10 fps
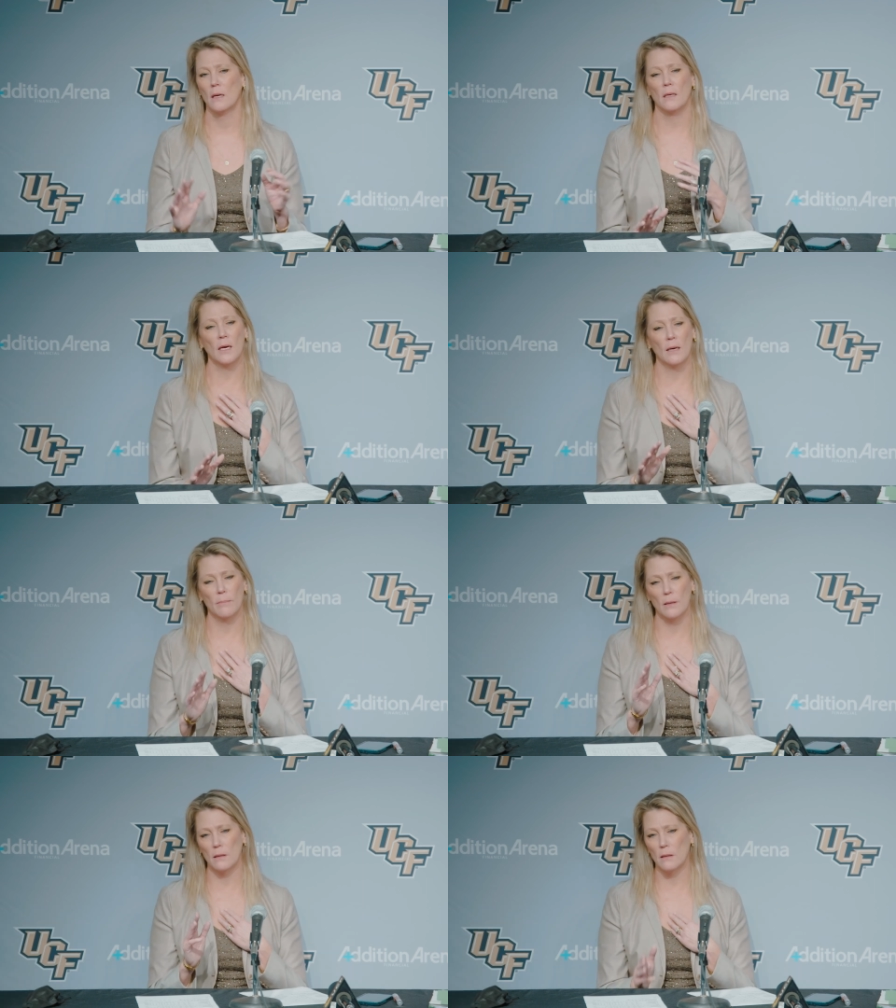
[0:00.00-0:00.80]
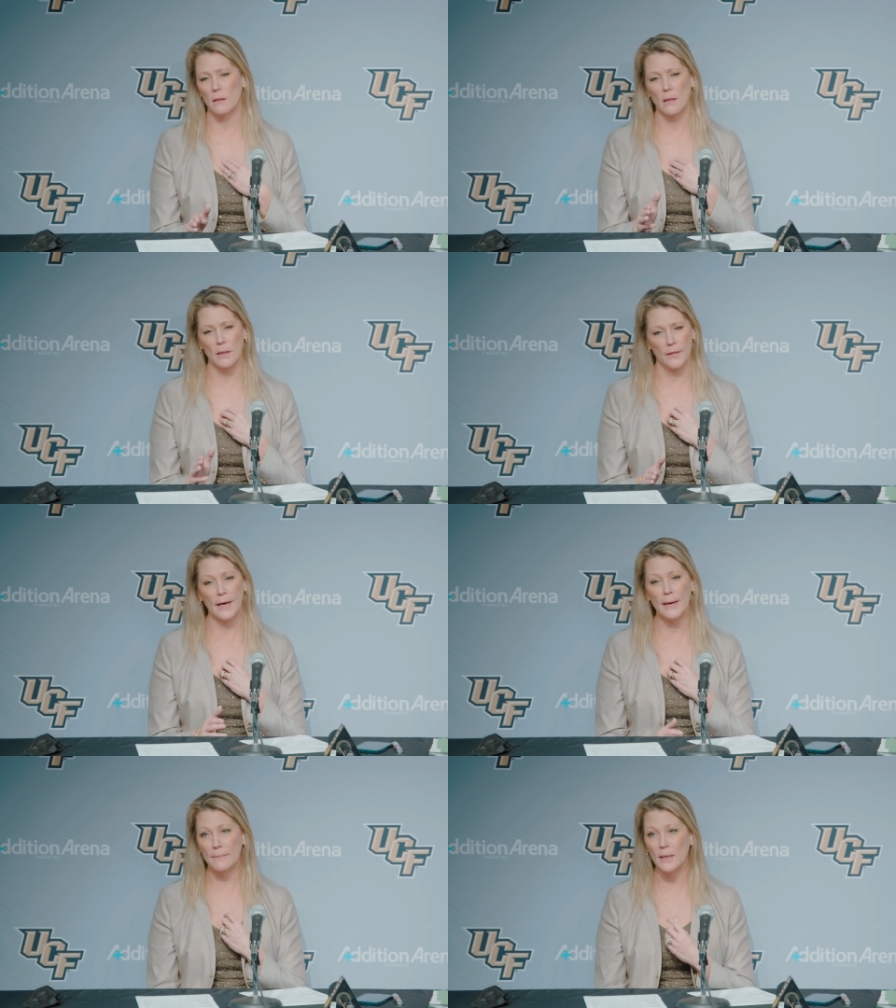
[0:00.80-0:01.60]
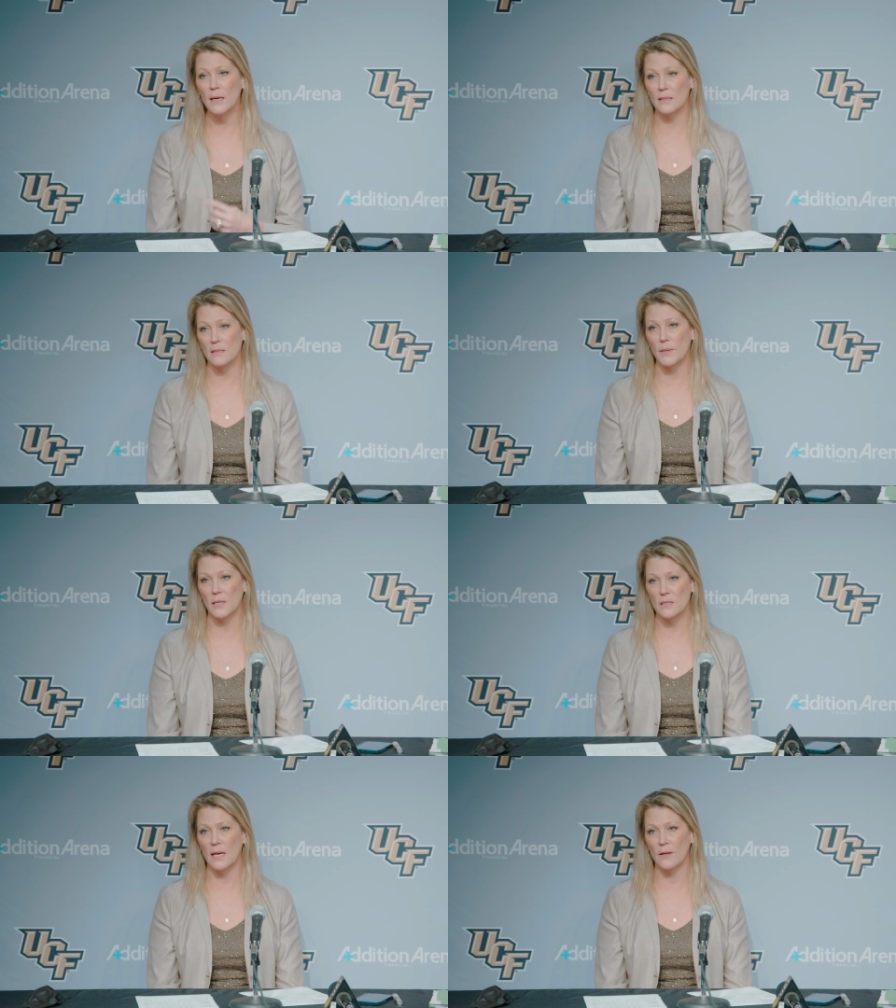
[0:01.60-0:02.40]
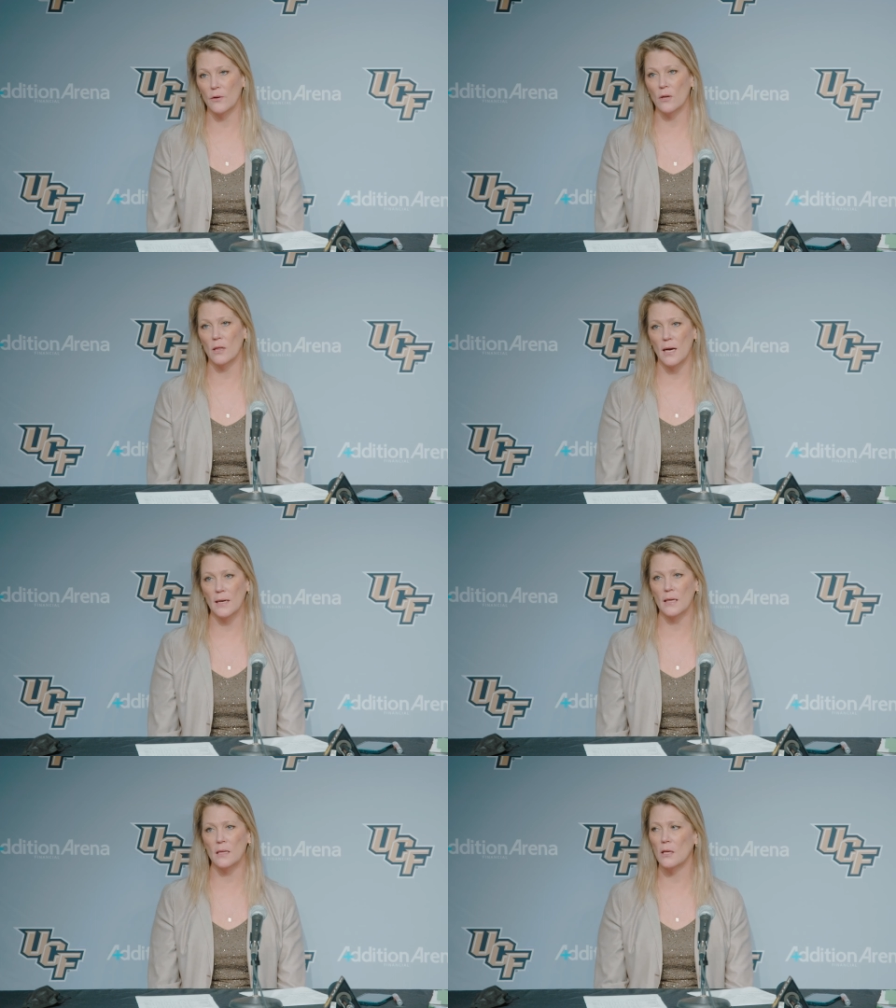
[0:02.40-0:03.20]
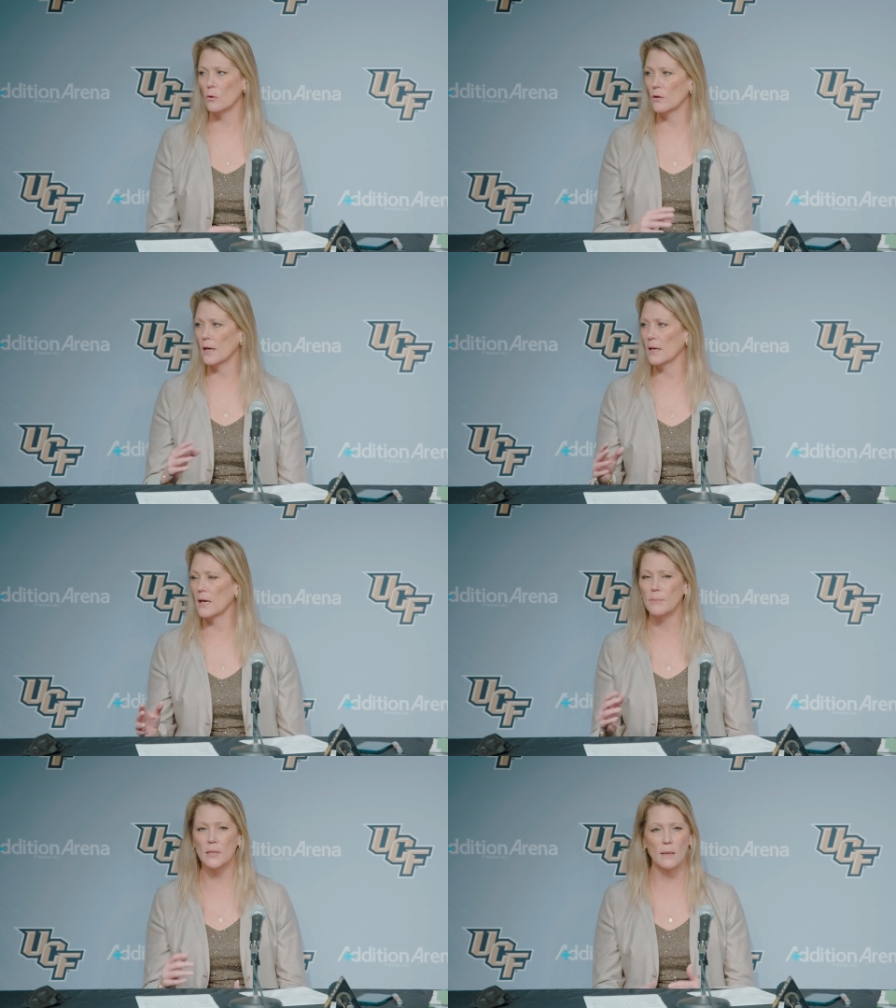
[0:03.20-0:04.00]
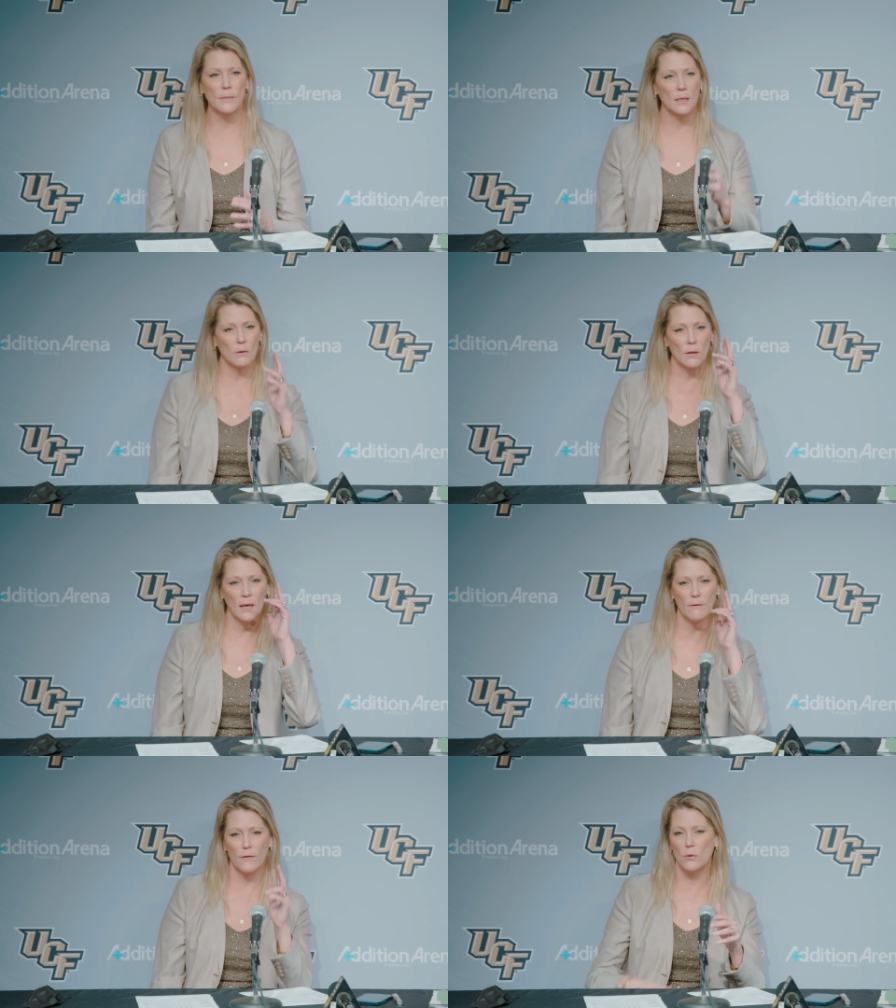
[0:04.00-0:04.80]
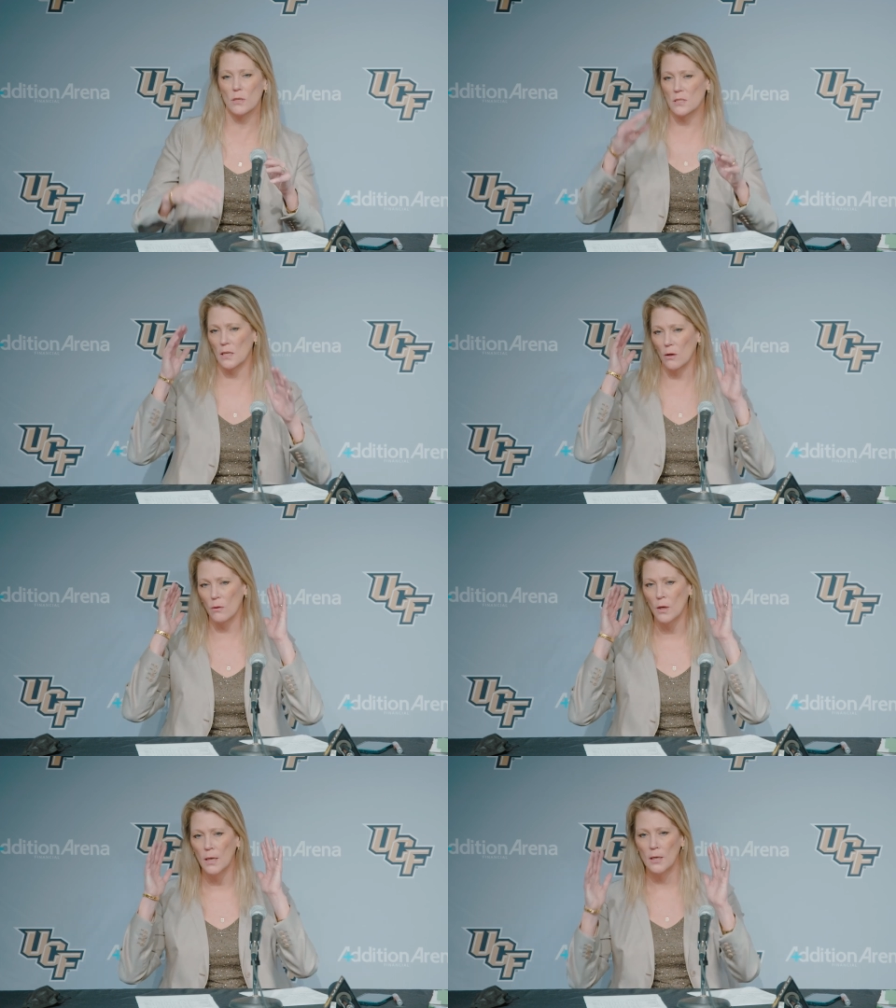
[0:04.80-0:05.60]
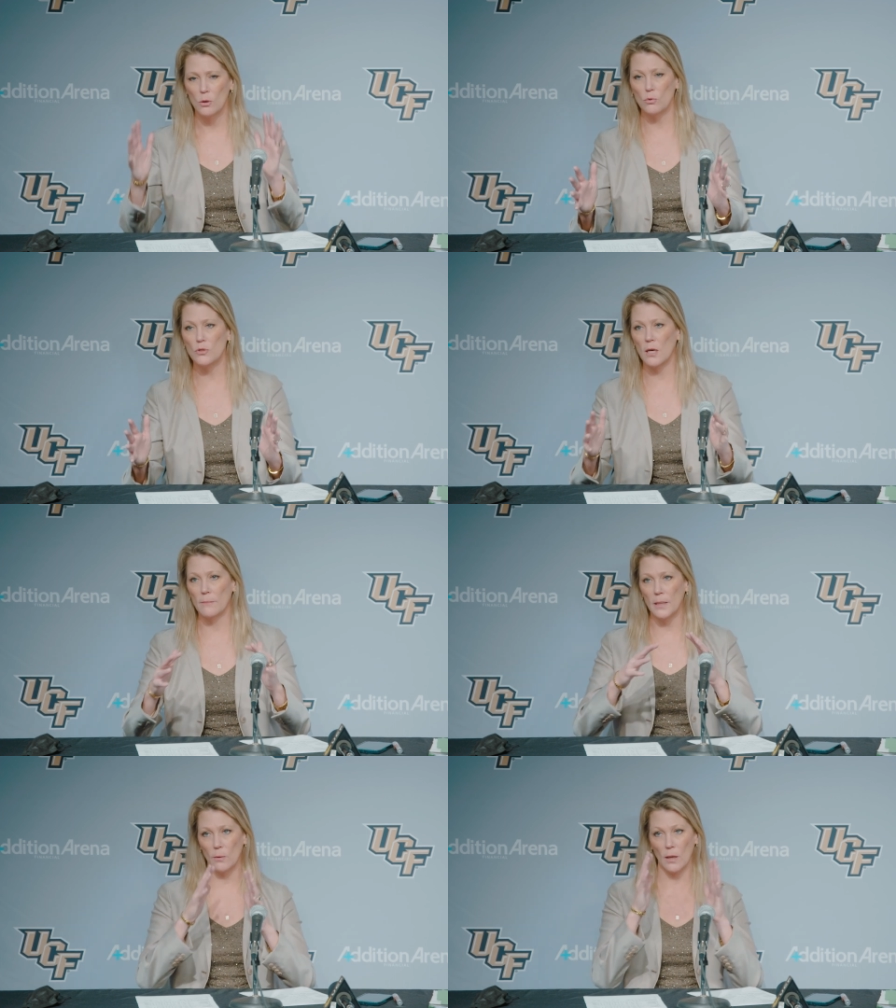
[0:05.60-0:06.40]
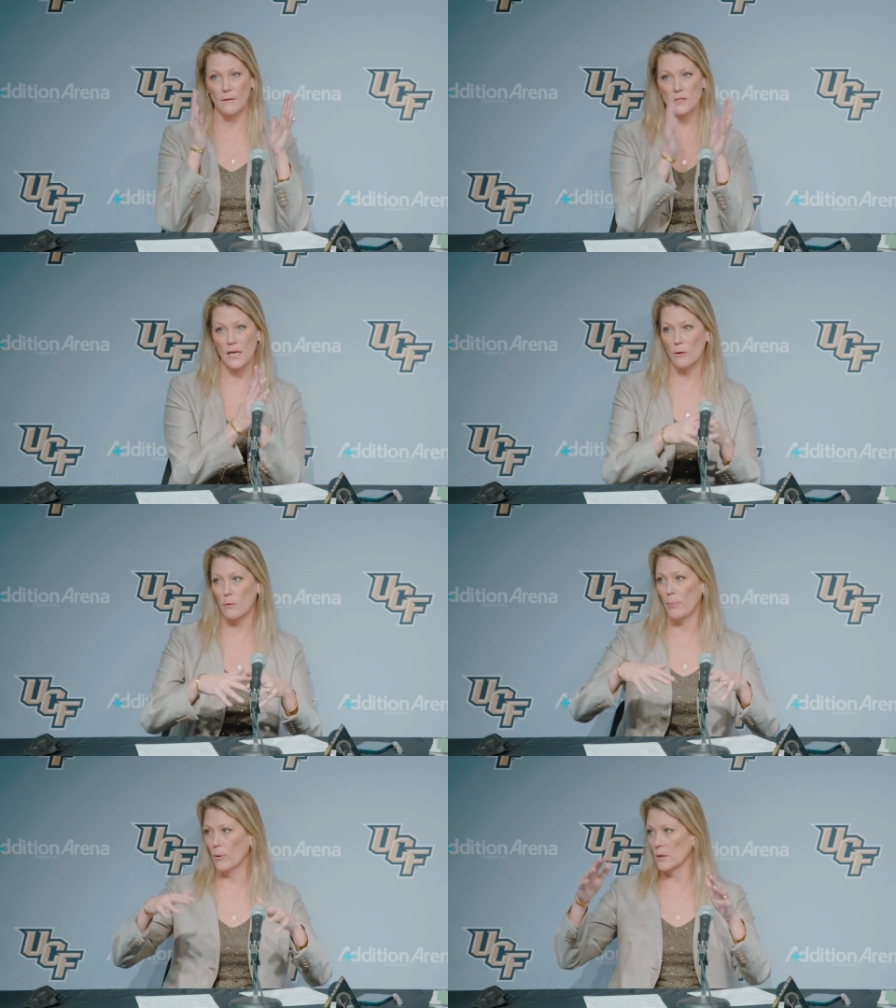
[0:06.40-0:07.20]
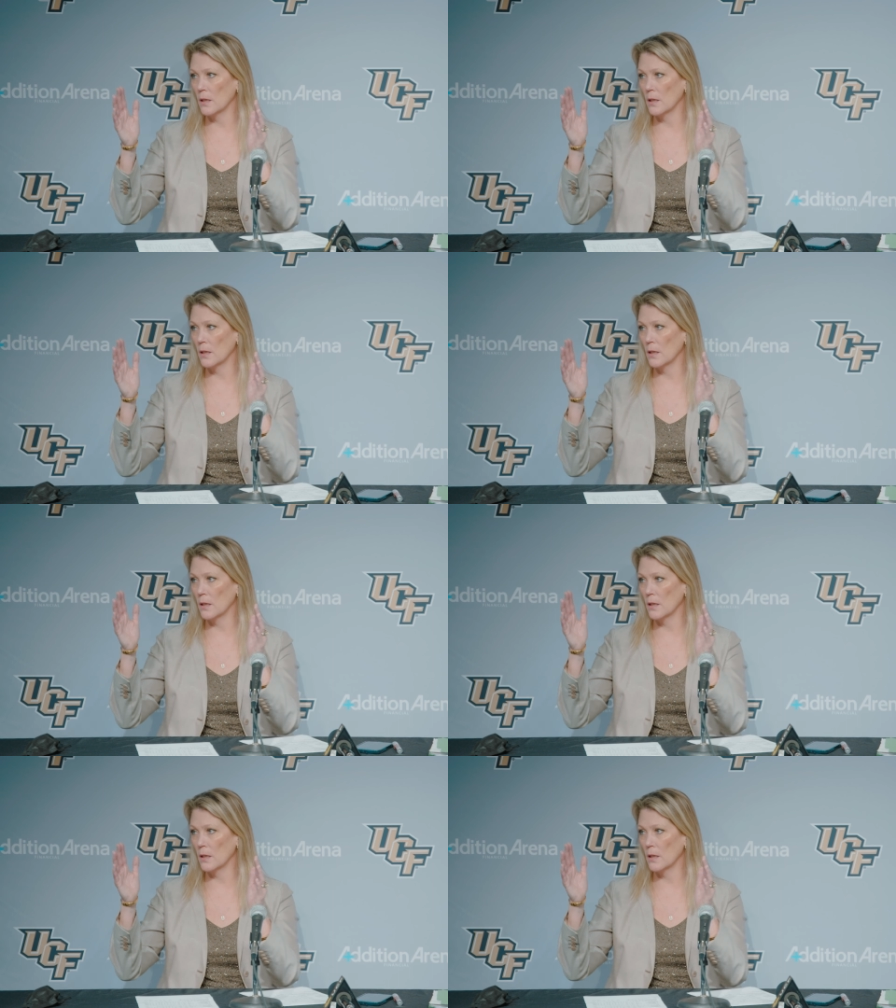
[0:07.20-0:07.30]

Yeah, but them, yes, because now they're going to lock in. They know they got a game to come. They know they got to focus. They know who's coming. We're going to have scouting report.